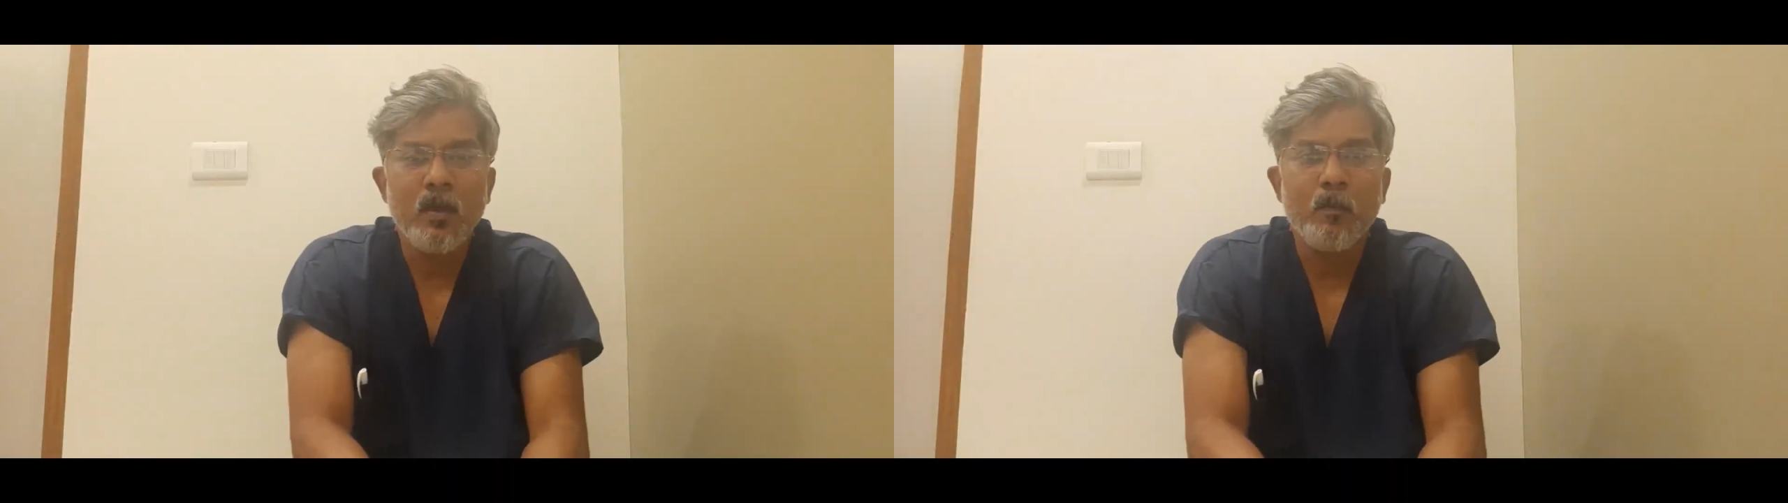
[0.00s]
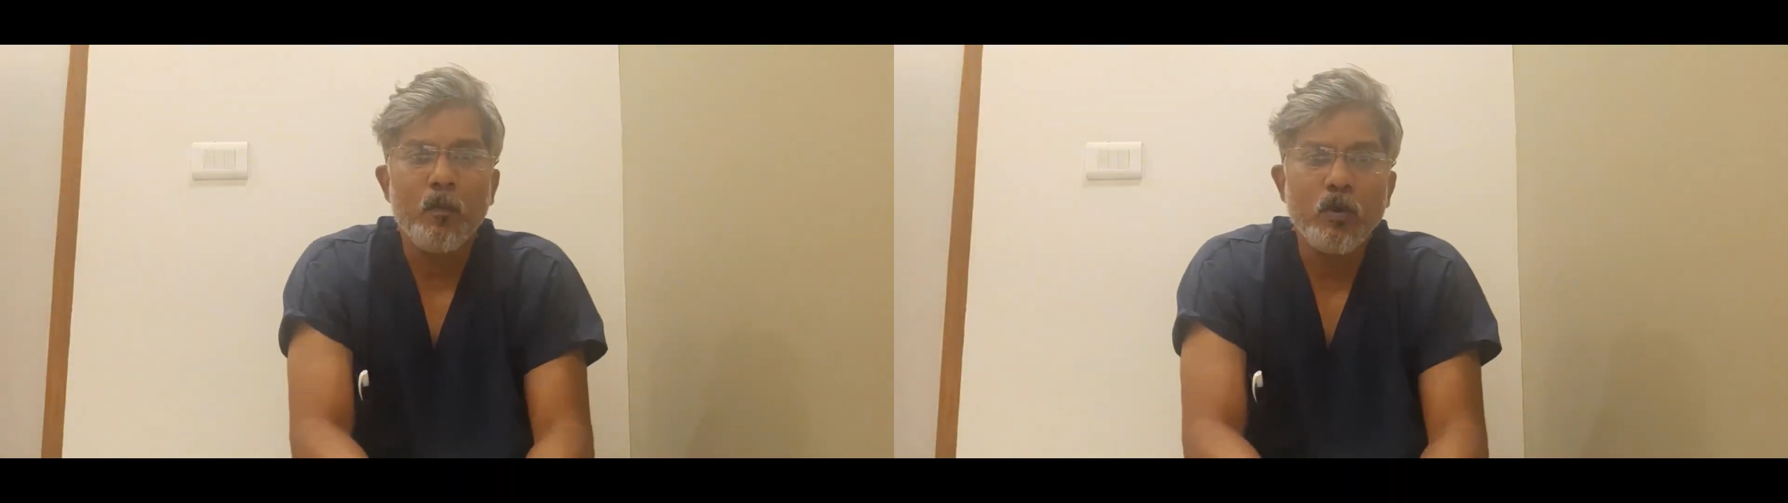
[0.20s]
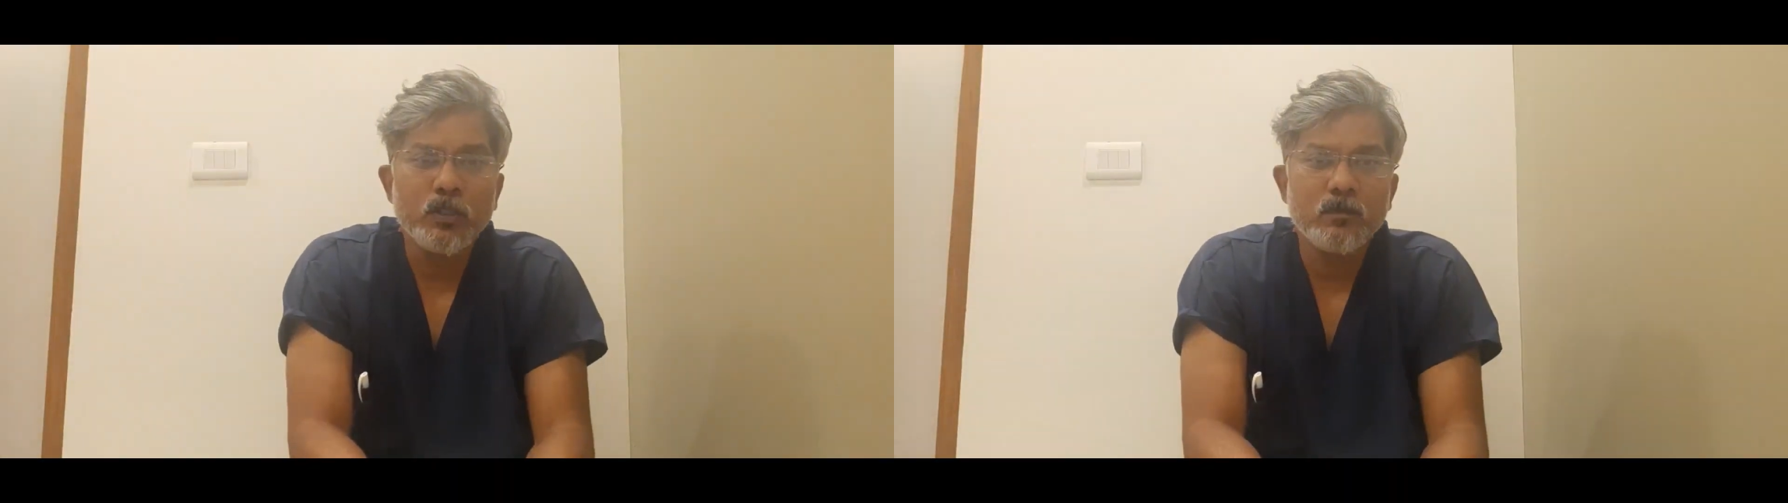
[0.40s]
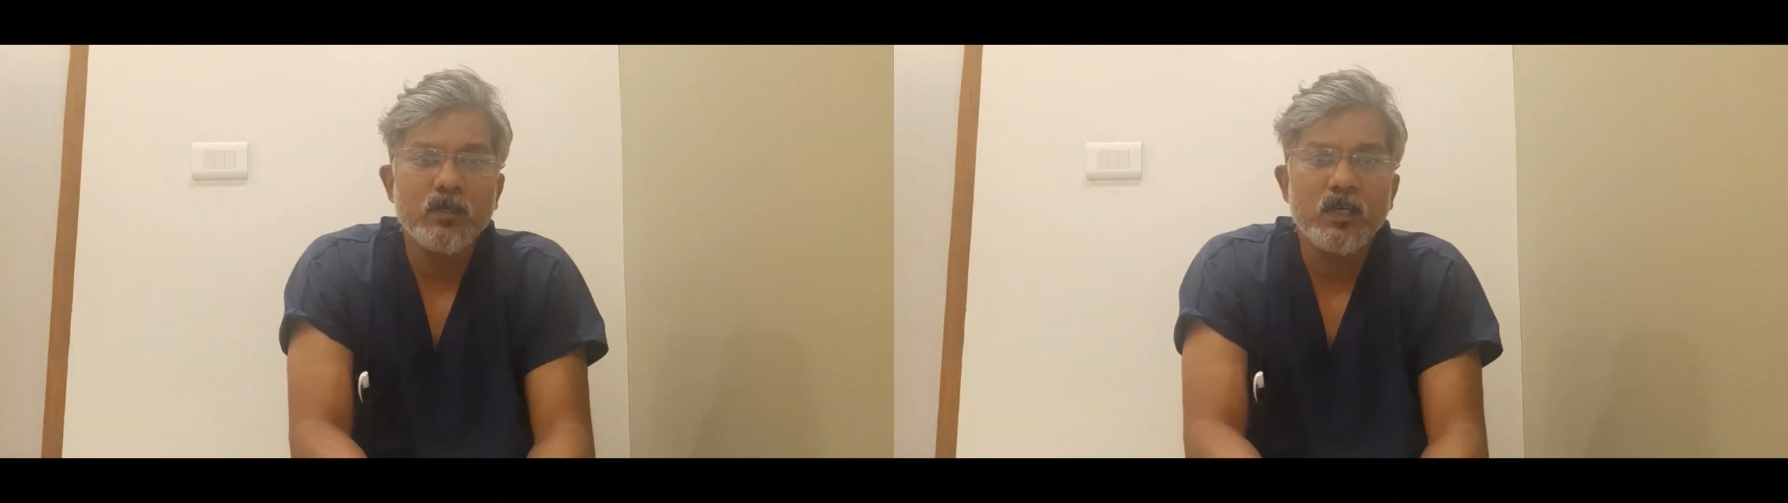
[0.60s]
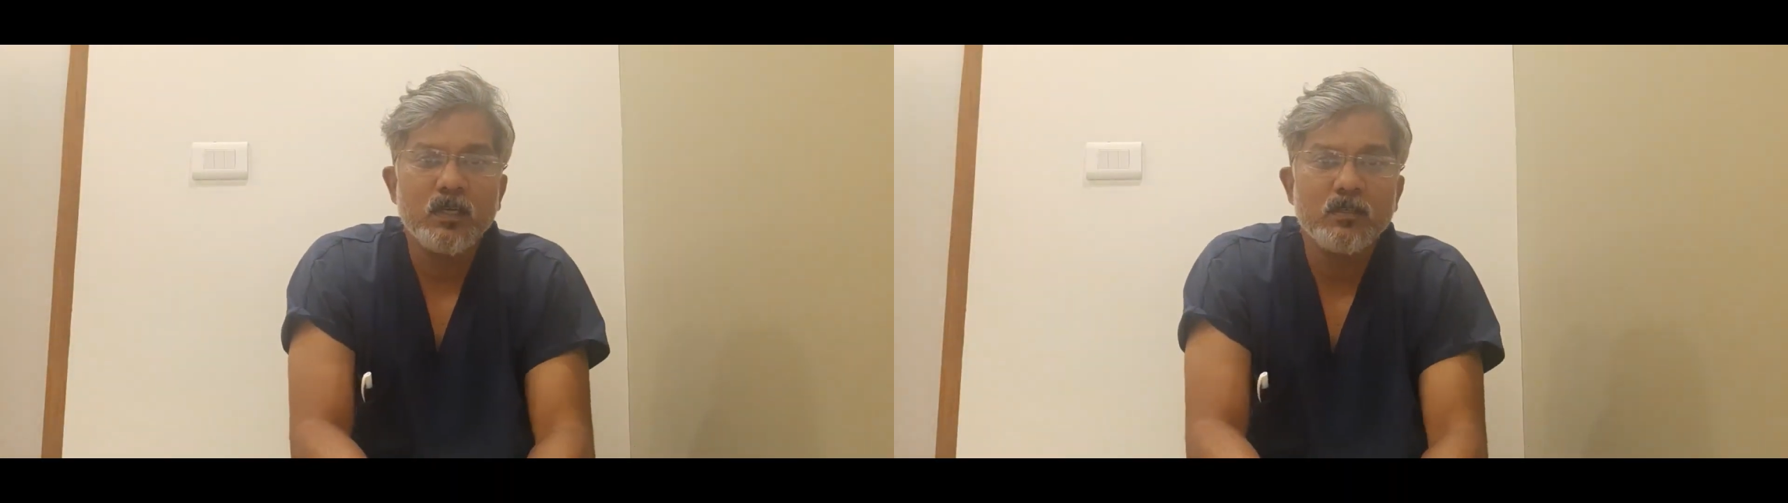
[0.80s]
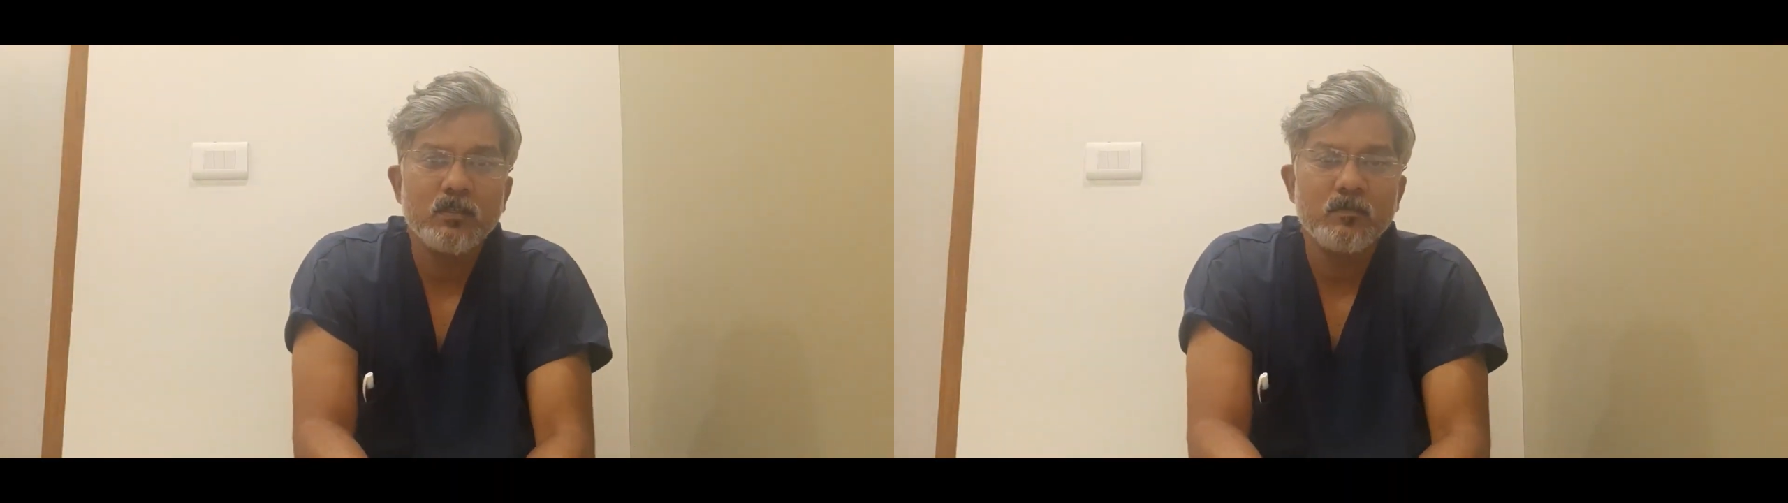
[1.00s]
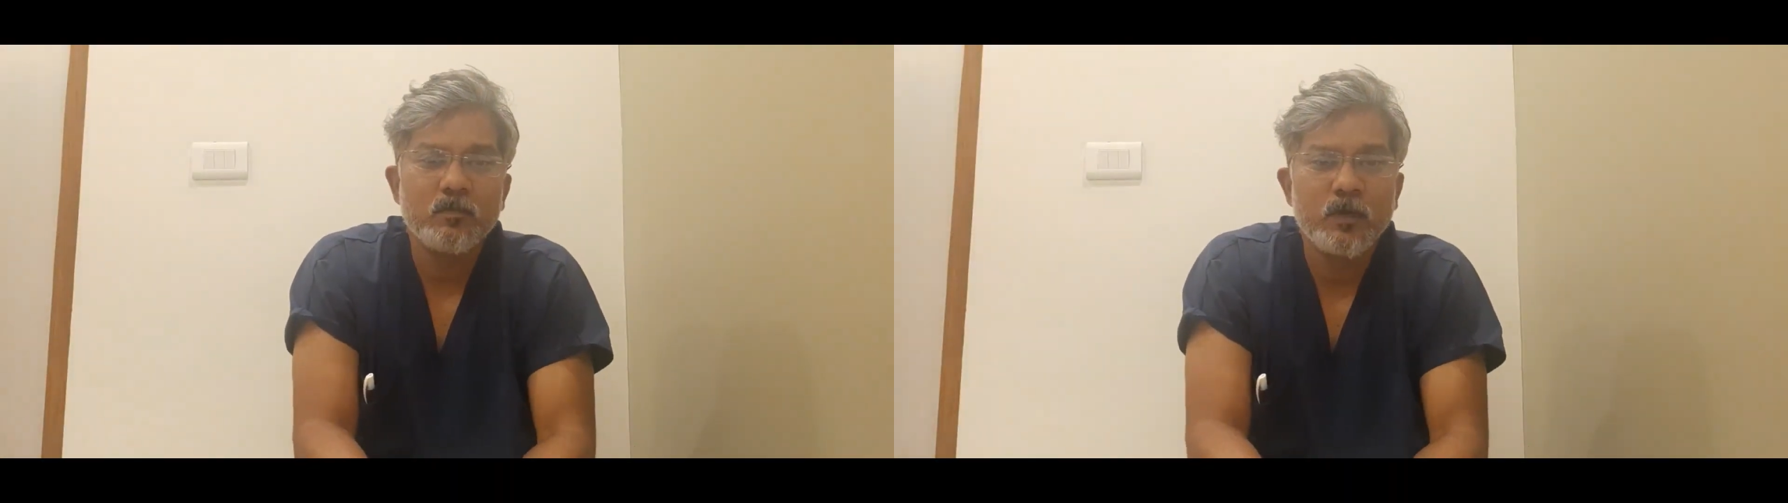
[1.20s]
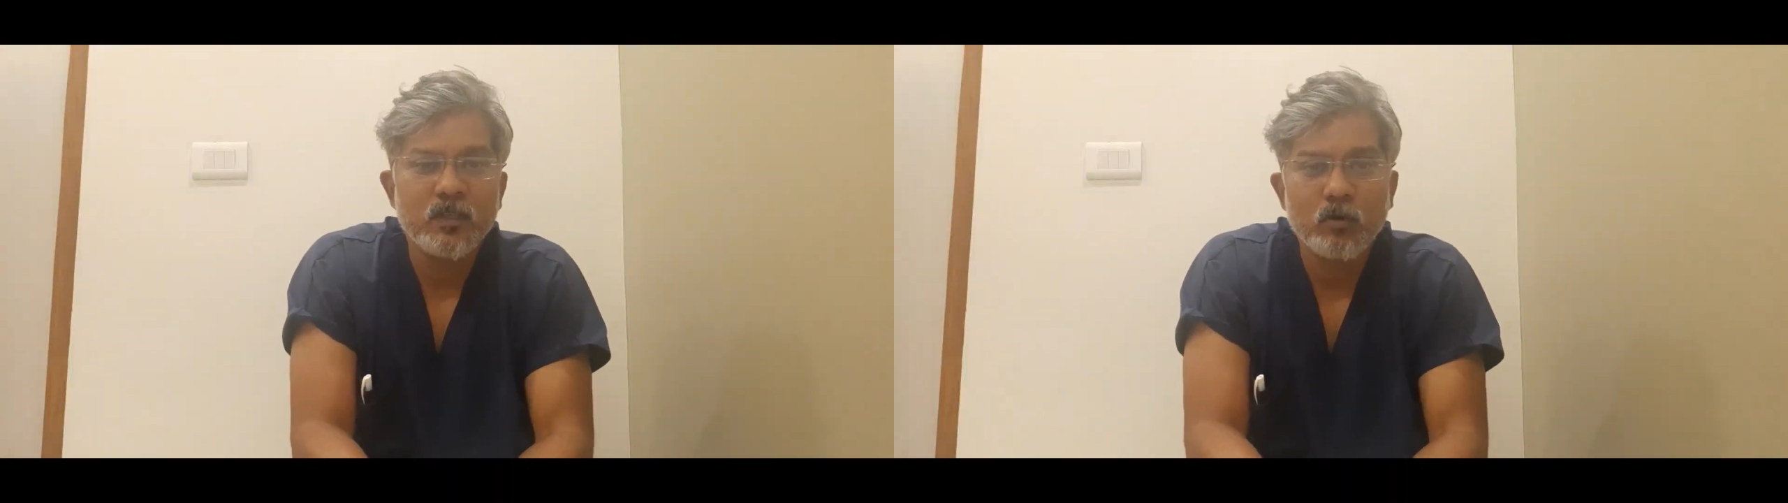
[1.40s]
Most of the cases
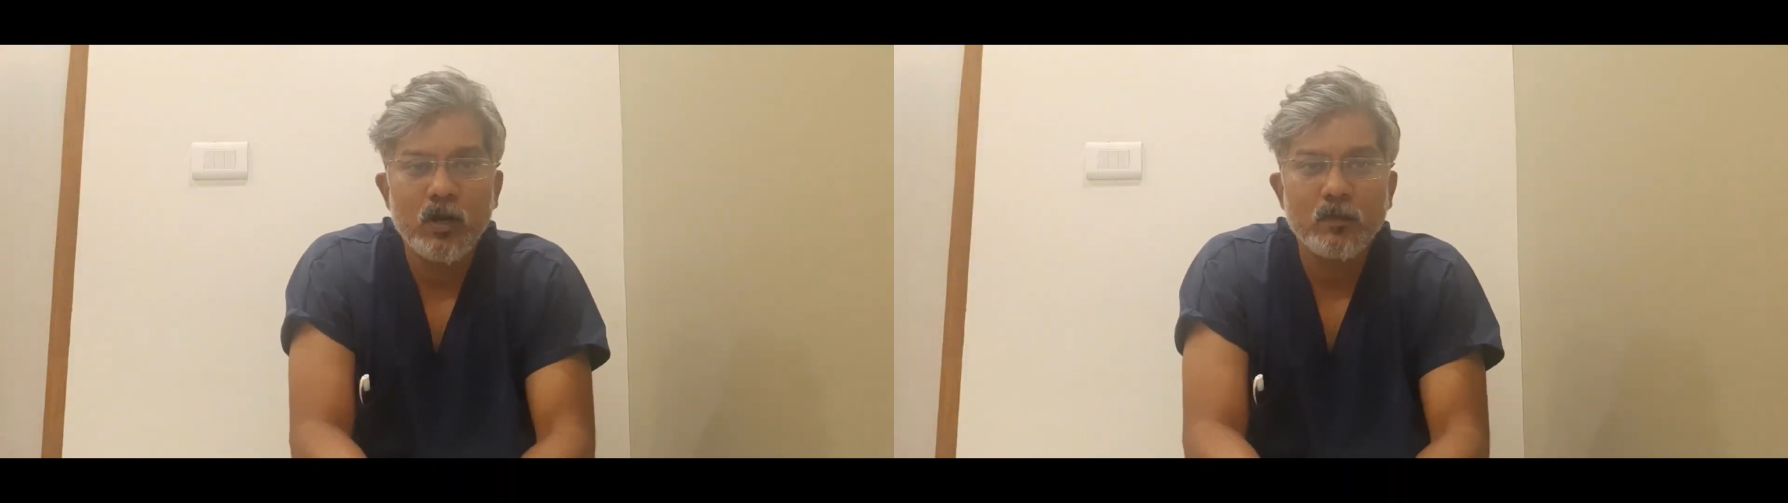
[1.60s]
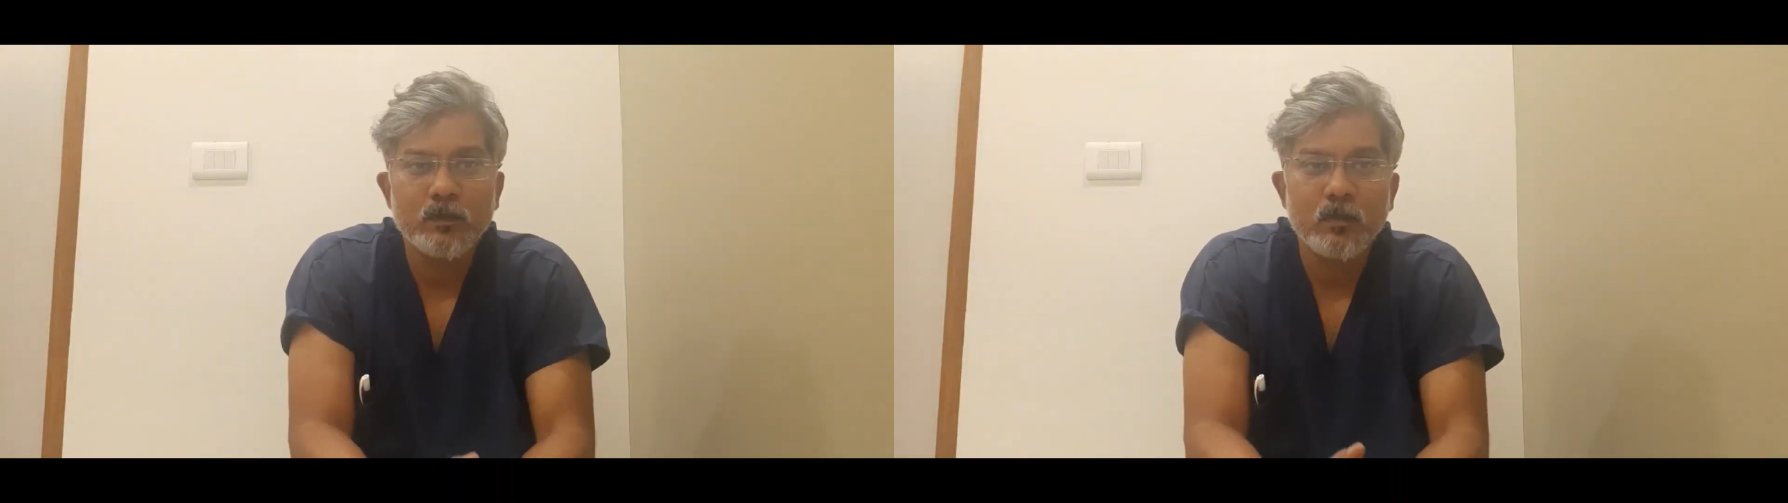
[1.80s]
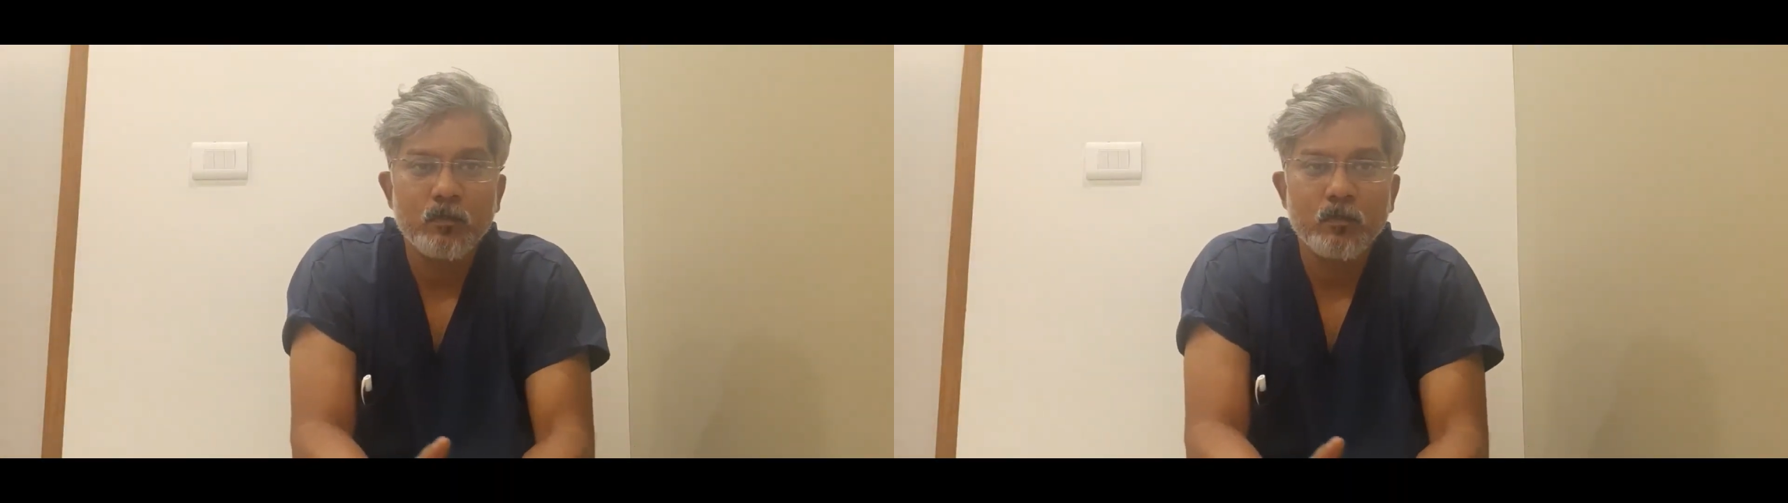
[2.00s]
of disc prolapse